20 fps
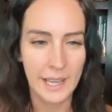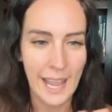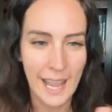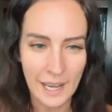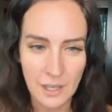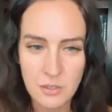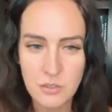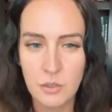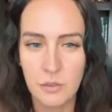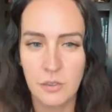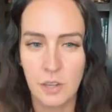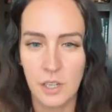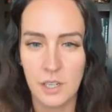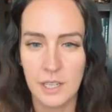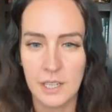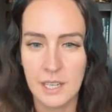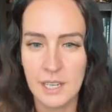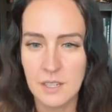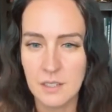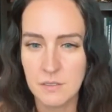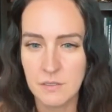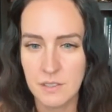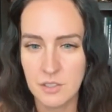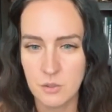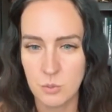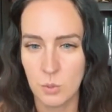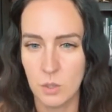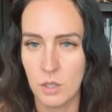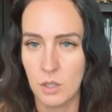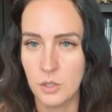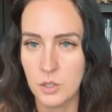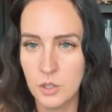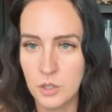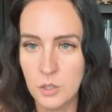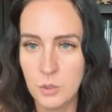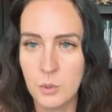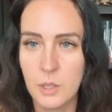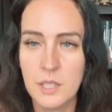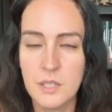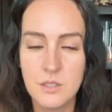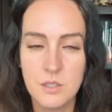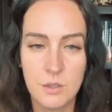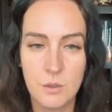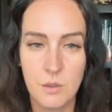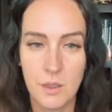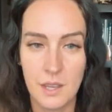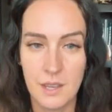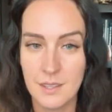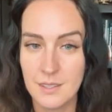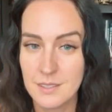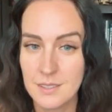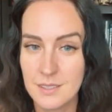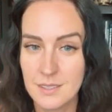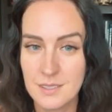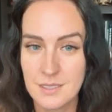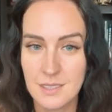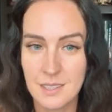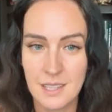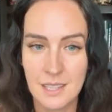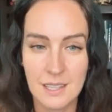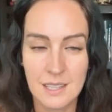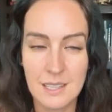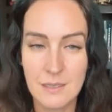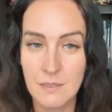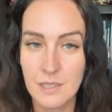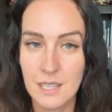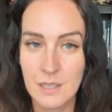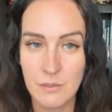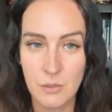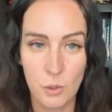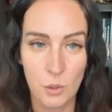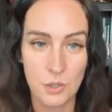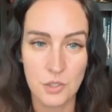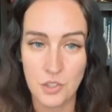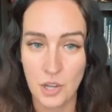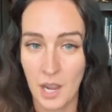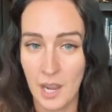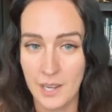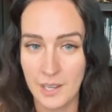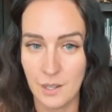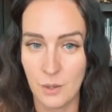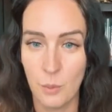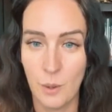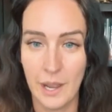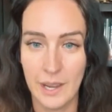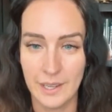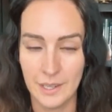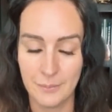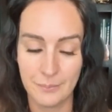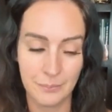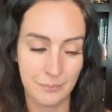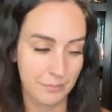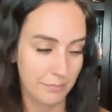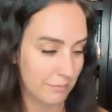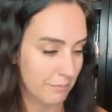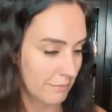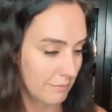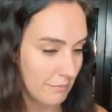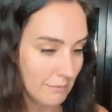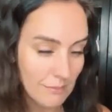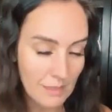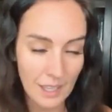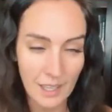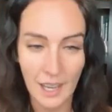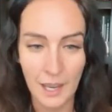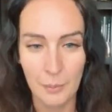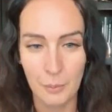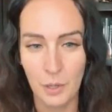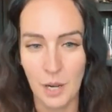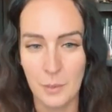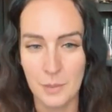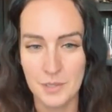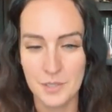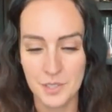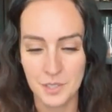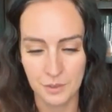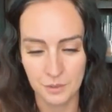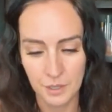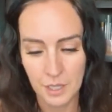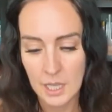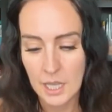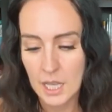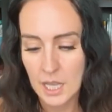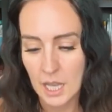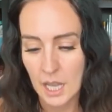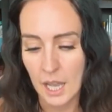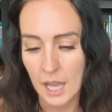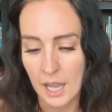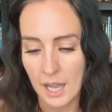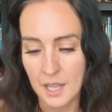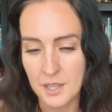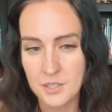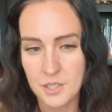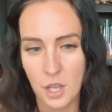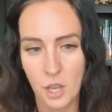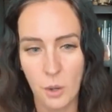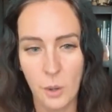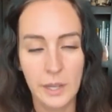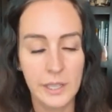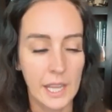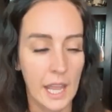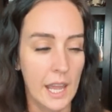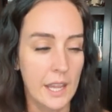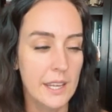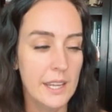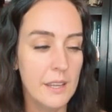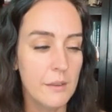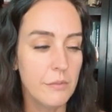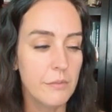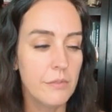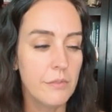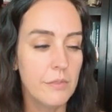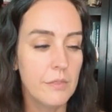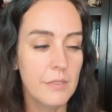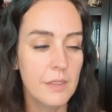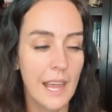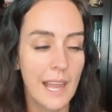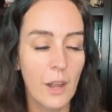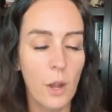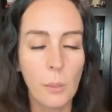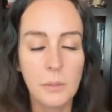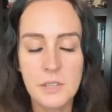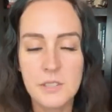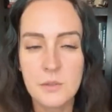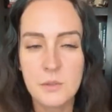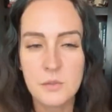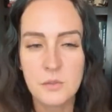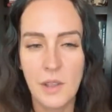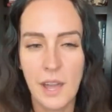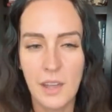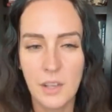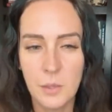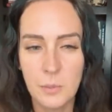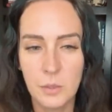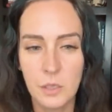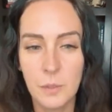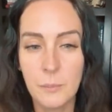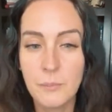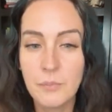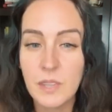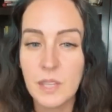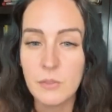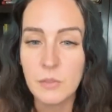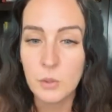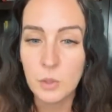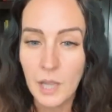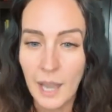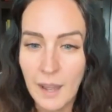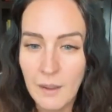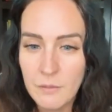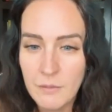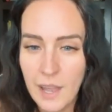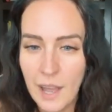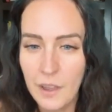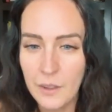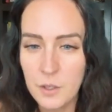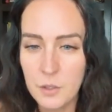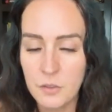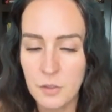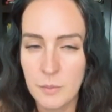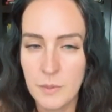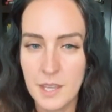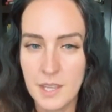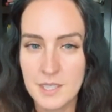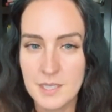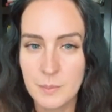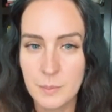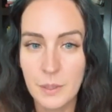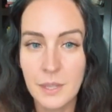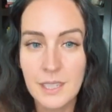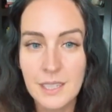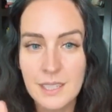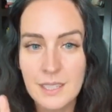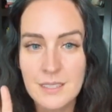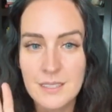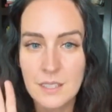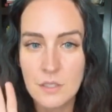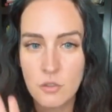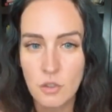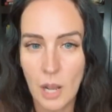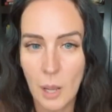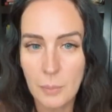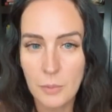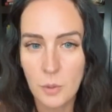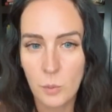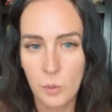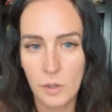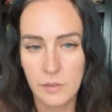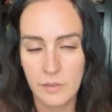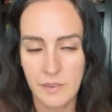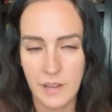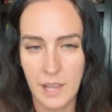extroverted individual. You can do this even if you're shy and quiet. I promise you. Uh, so again, if I hope this was valuable. If you got value from this, please drop the word